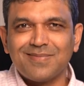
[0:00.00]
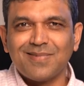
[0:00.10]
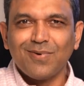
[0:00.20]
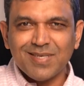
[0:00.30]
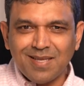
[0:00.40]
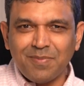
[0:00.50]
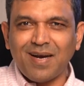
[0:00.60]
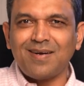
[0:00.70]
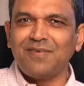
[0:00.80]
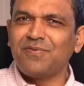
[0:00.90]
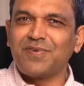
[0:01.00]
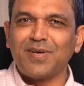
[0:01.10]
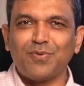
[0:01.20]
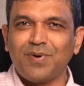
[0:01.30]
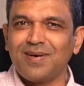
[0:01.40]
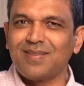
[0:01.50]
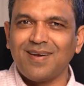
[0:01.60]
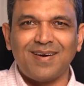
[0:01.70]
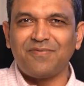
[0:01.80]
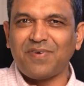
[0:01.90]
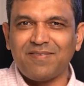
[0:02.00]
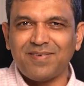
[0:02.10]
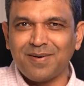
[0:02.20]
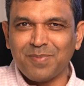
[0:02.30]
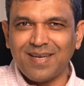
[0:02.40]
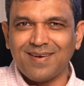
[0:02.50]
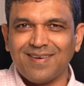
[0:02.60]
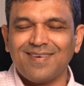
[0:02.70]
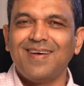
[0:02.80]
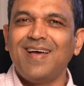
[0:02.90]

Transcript: You list them at 150, 200, 300, 500 million, yeah?